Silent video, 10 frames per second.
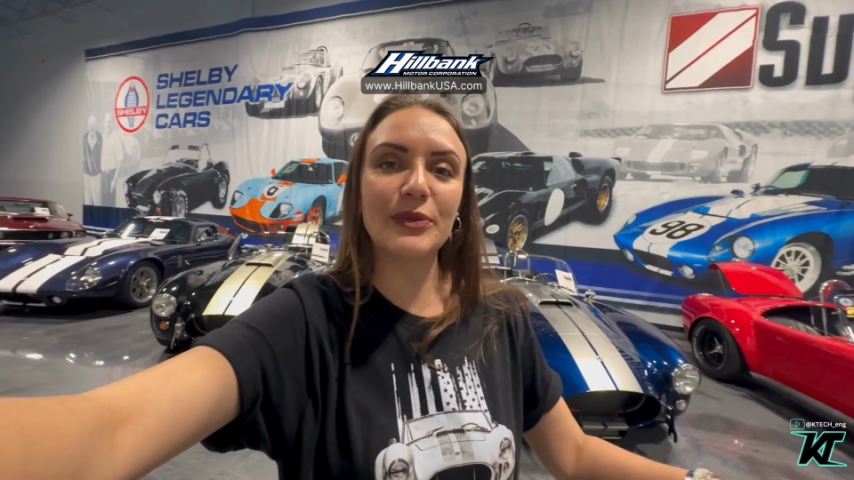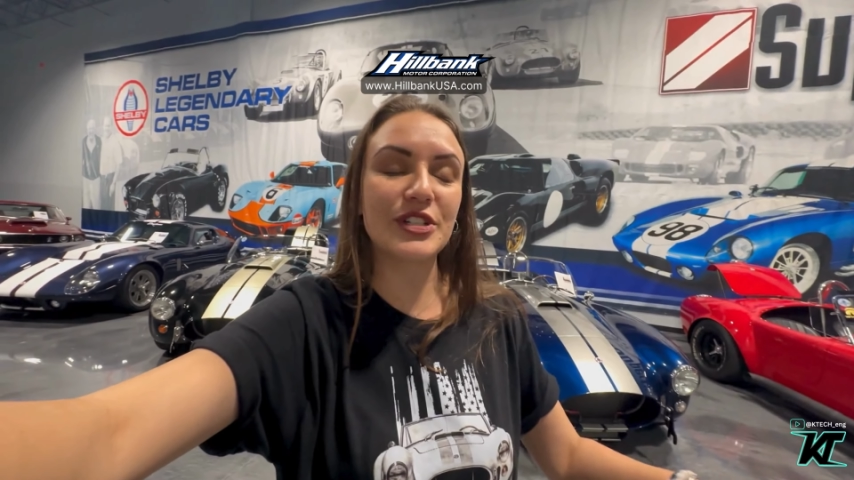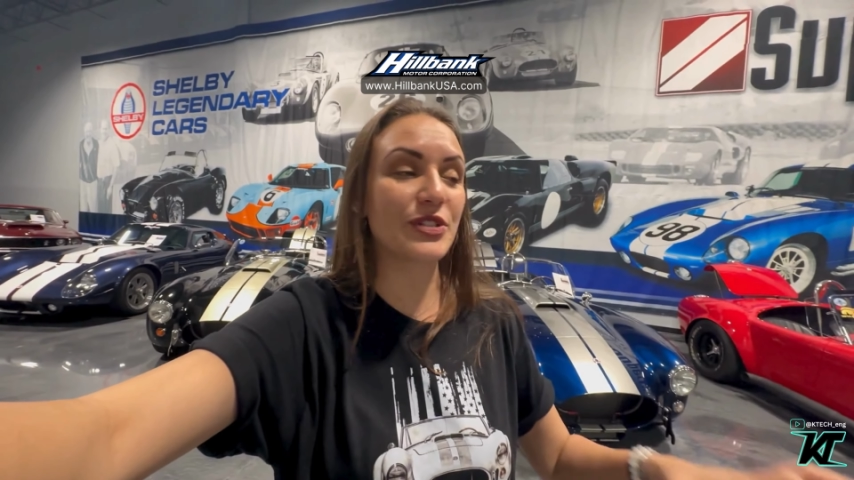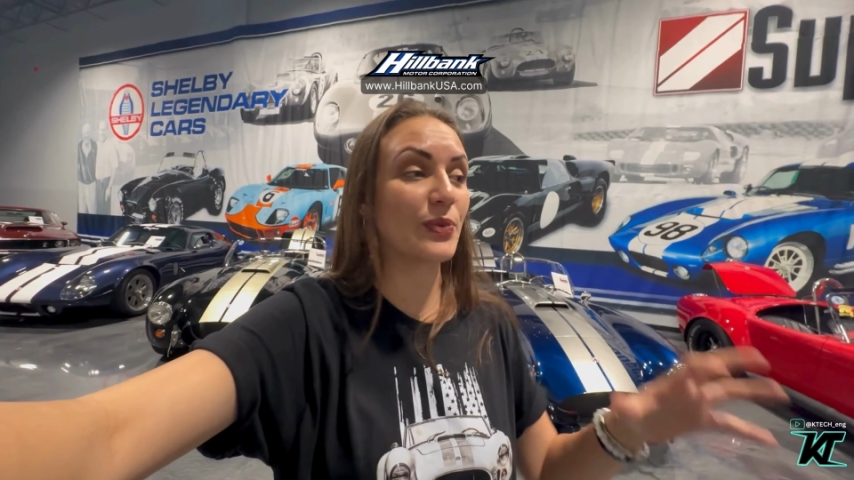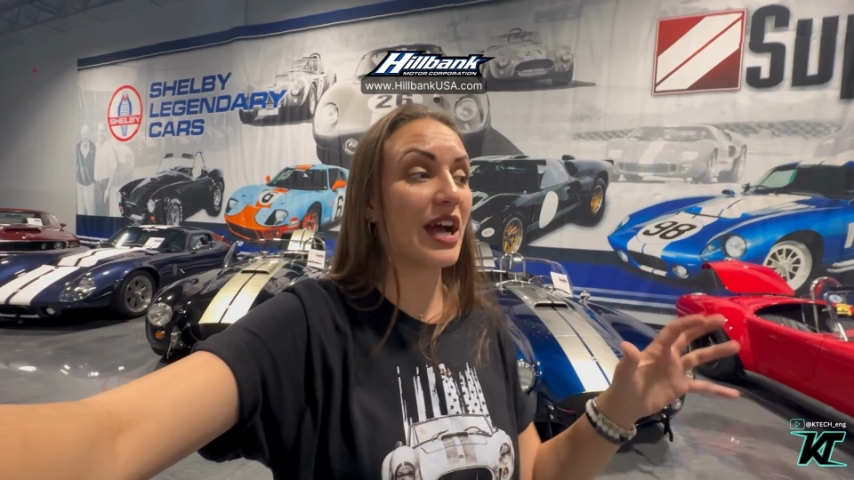
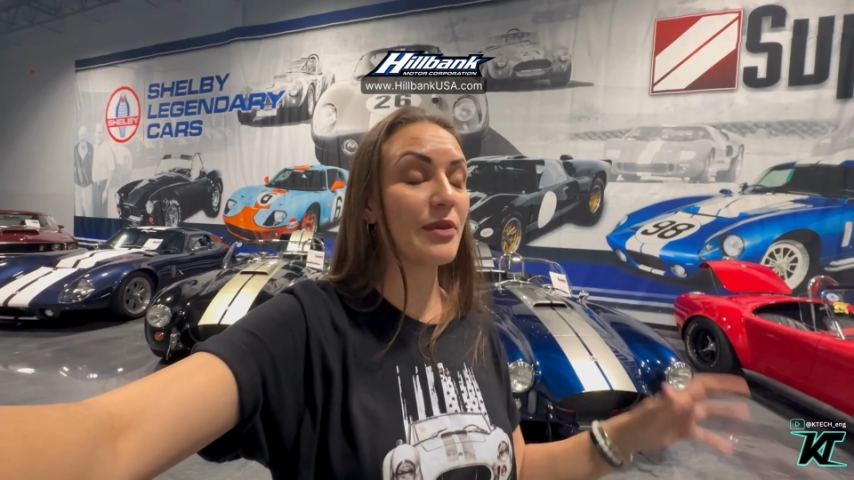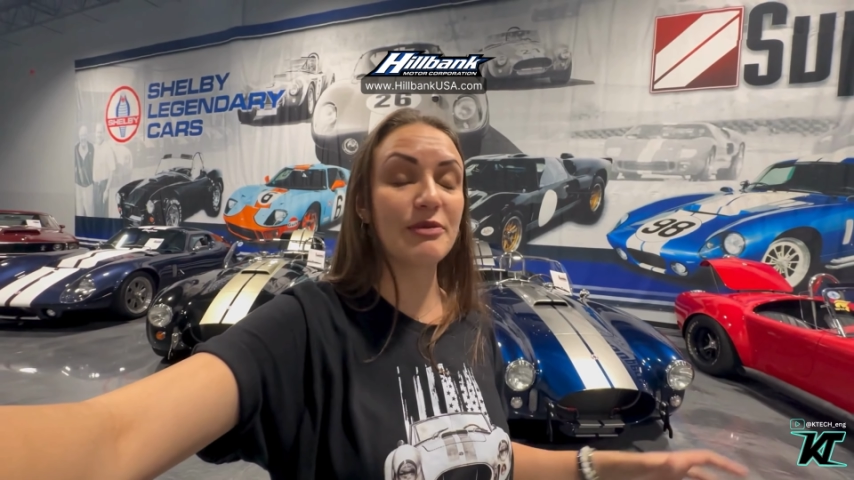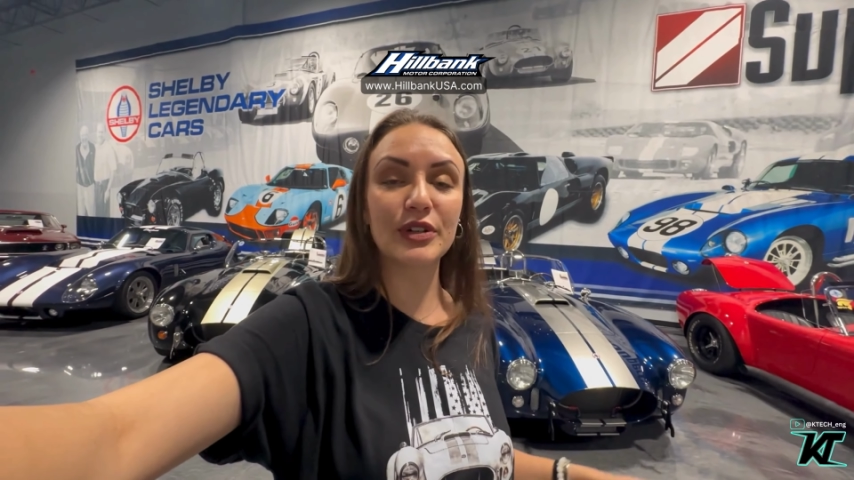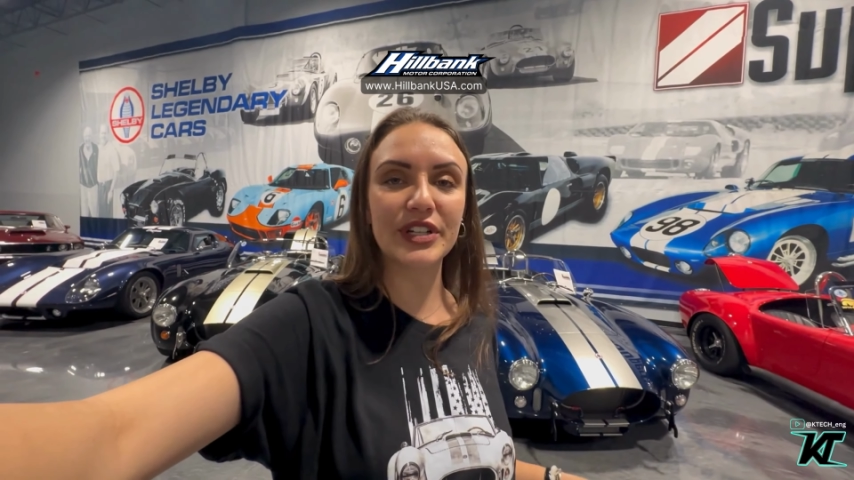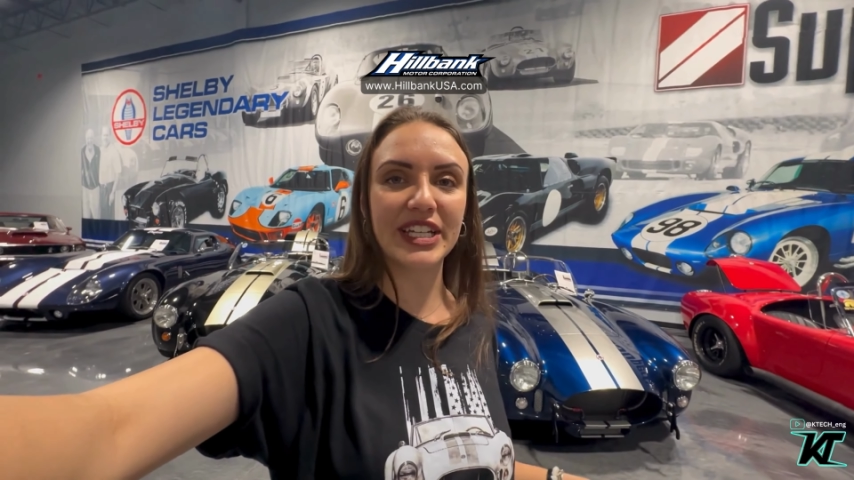which is why
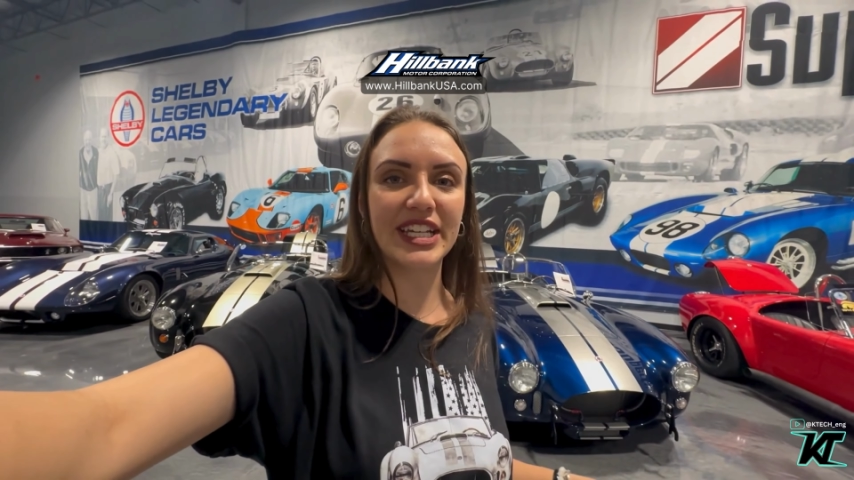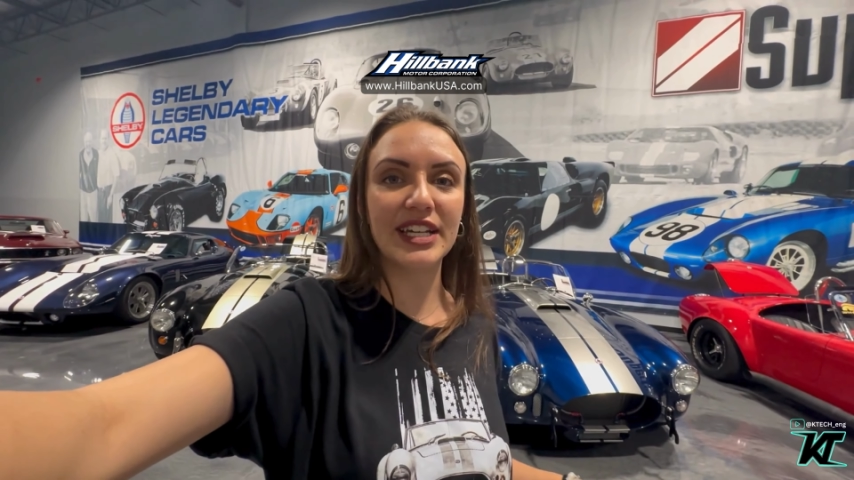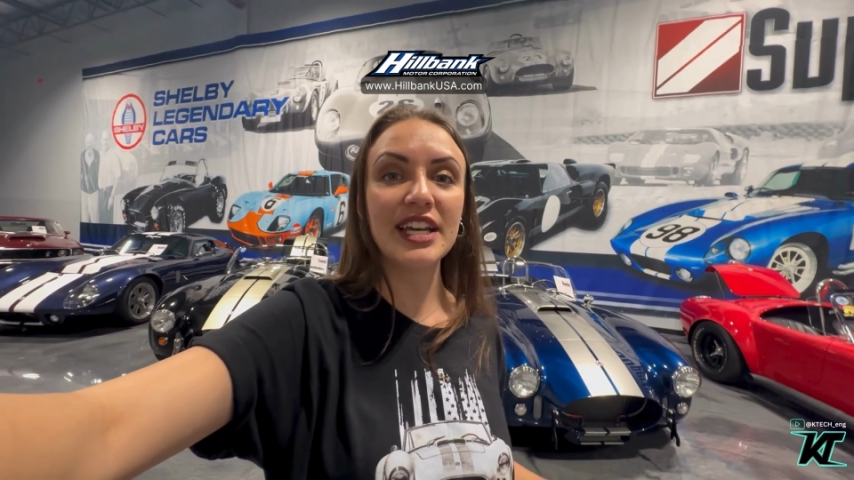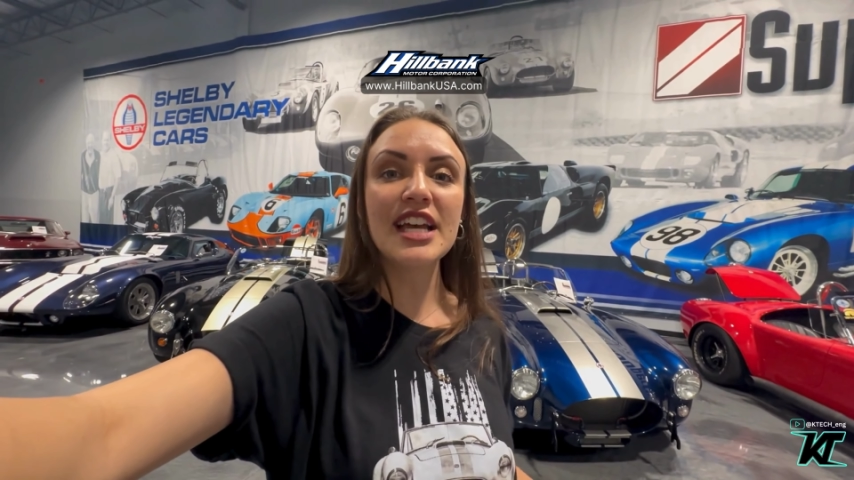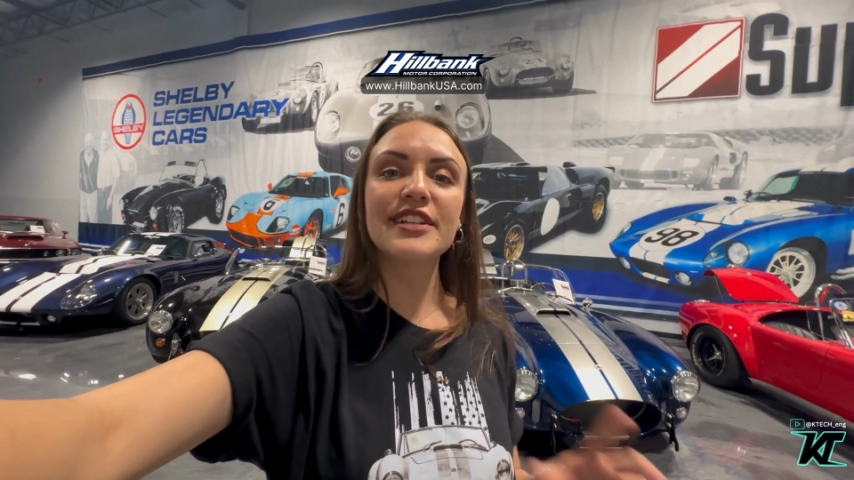we brought it here,